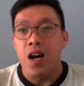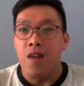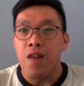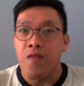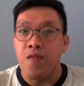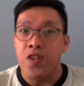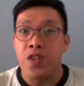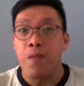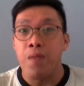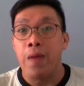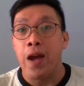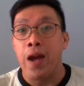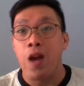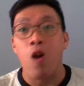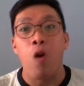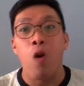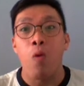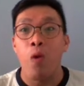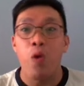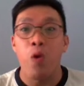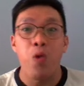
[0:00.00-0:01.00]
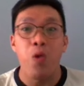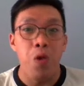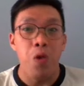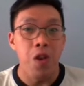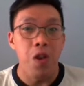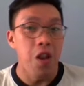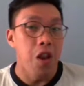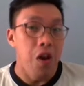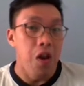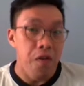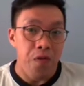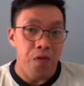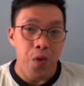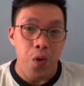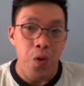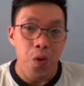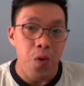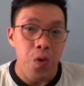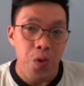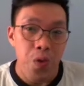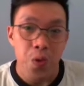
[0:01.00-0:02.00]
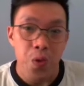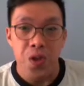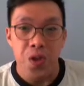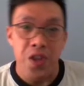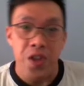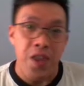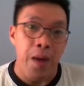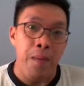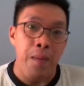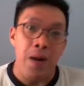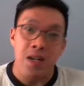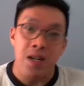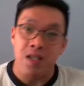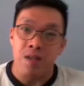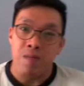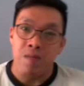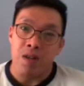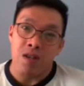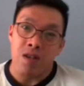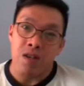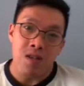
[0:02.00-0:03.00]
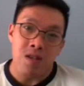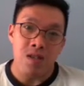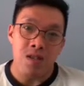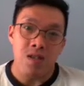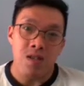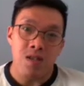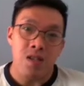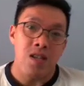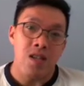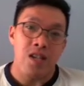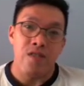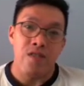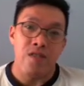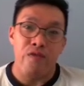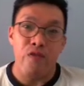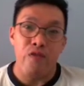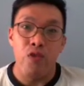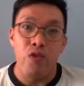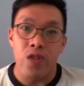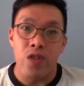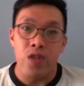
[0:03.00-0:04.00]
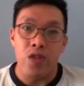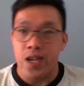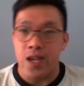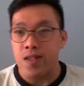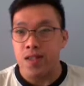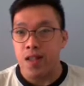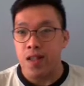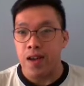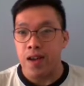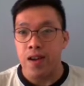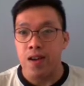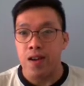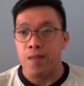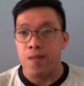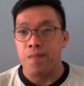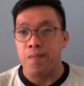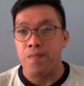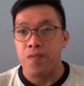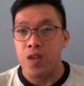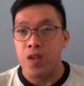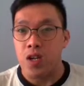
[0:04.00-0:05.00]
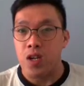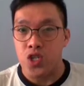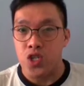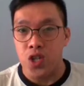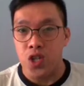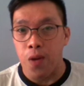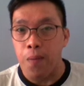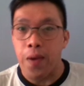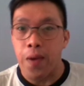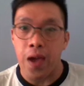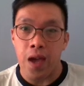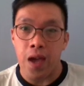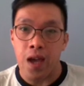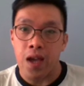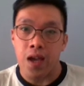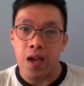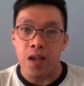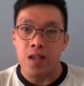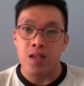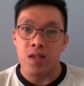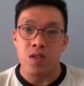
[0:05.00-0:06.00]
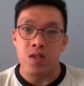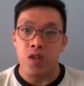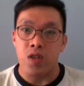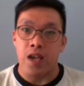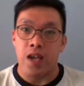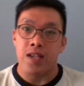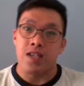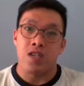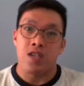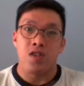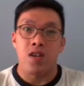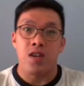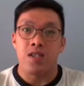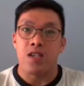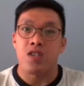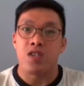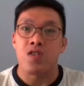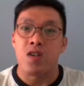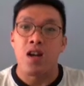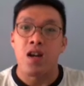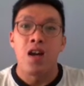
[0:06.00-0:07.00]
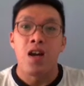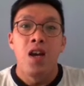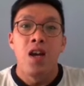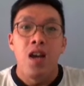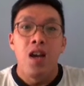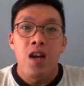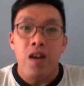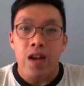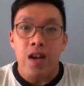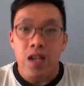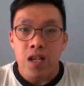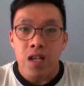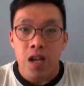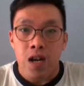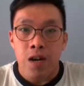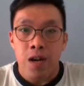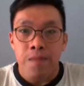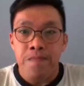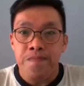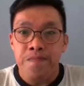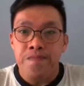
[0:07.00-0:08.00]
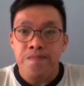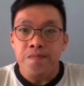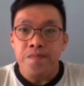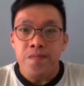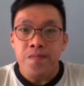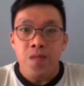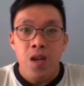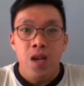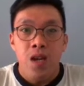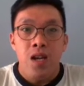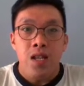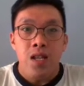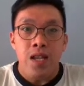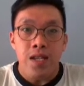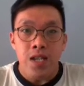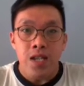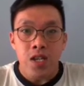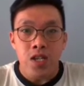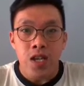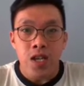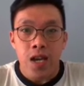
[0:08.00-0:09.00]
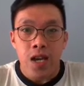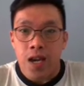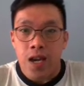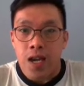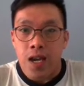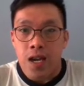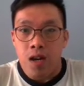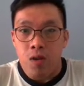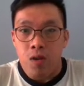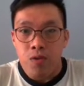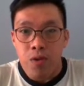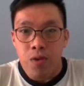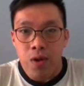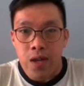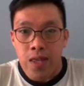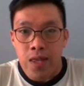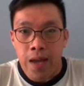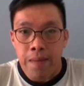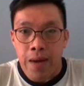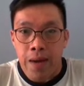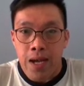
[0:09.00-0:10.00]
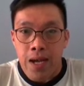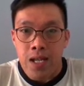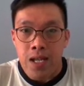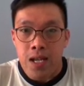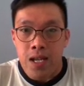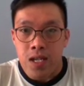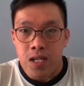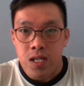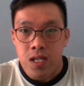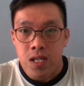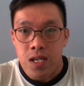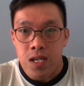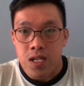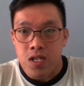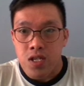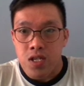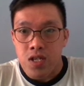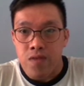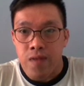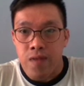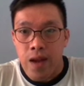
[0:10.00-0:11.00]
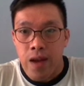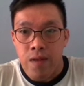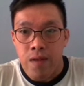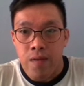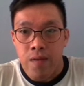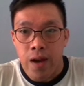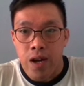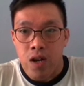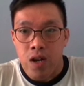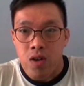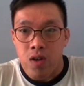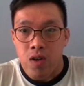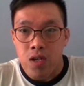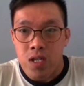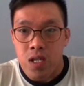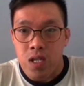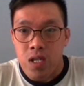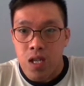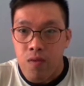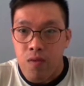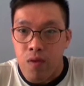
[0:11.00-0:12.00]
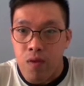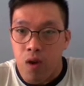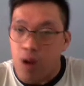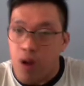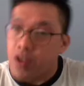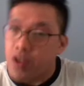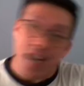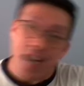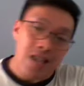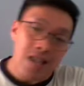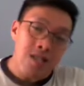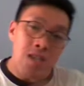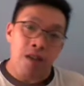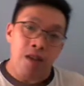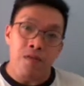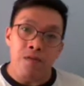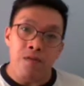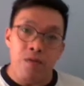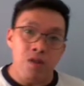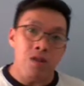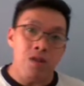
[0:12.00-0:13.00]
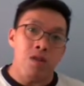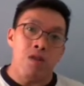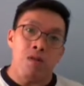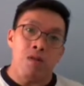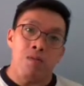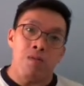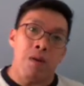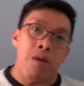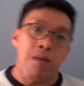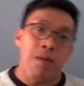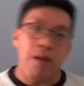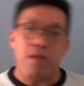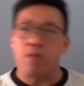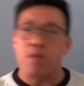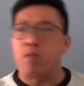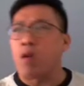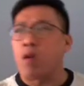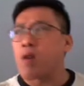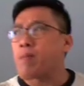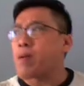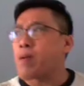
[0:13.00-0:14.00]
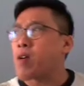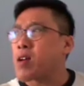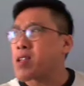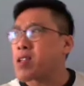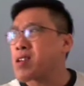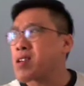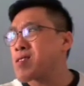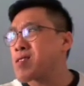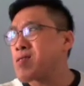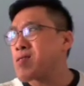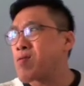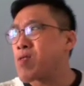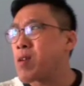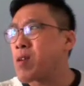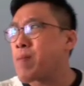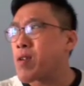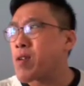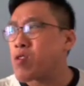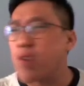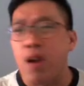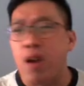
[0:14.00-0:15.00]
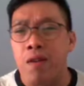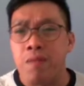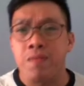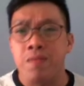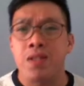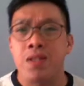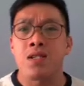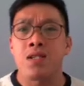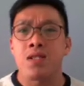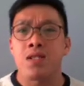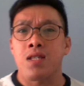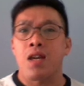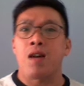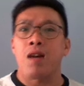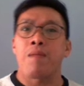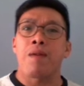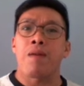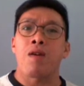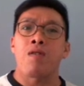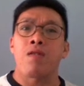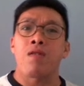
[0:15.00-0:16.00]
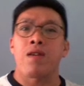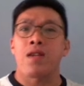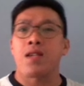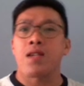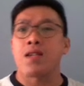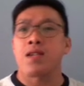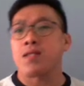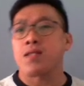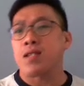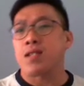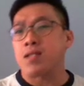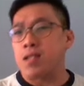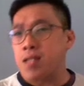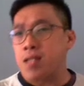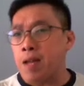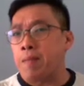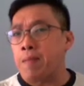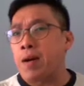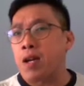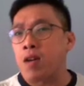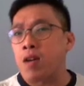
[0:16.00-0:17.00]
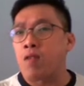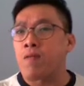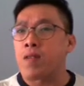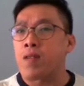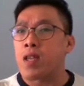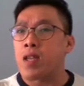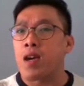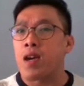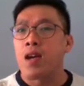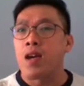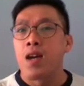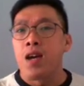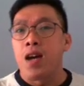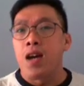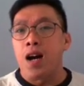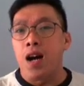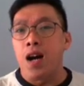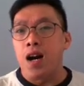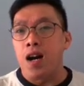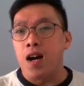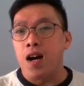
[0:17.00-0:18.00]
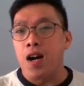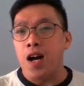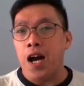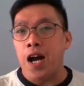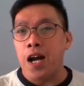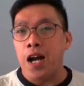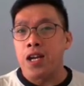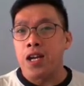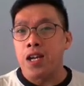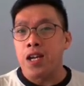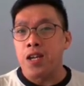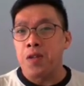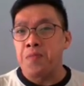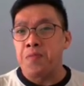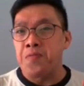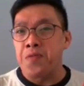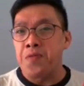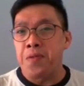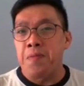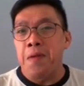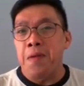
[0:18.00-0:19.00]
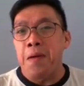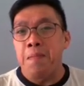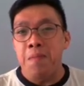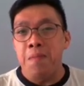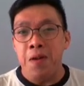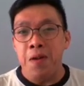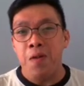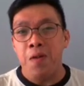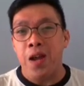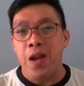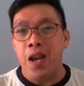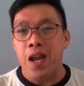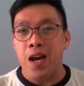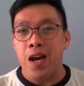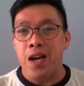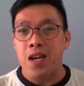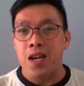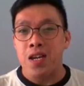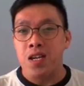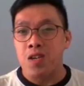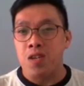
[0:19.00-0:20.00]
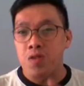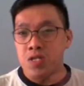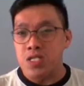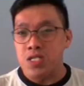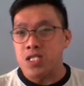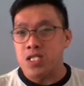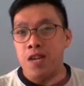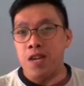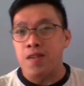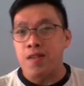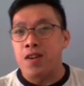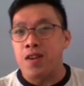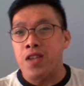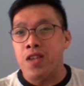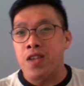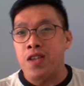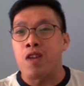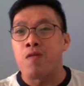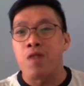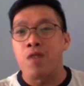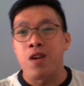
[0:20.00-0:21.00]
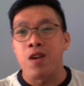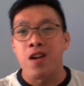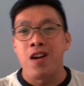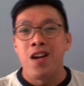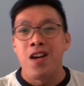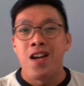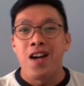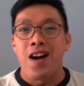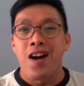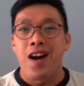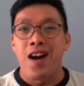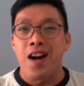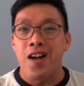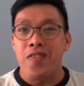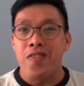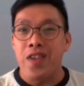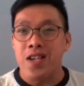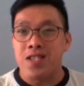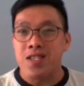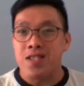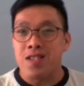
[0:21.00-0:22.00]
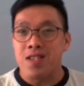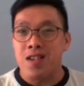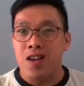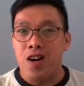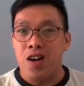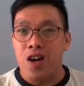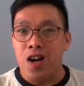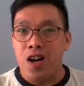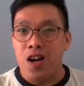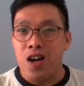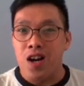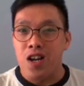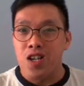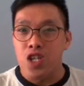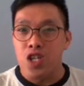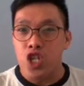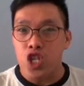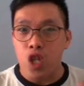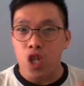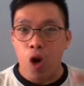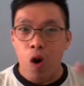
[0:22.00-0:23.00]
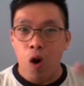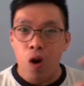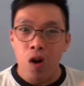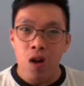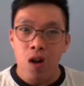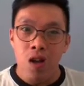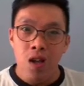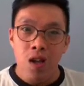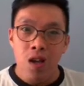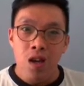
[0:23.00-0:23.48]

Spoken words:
visit Bangkok, we also love to go to the night market, because there's food, there's like shopping, and etc. Right. There's actually also a night market that's just right across the road. On the other side of the road, you probably have to walk about, I think, only about 300 meters there about, right? There's a night market over there. I remember when I used to stay around the area, there's a store.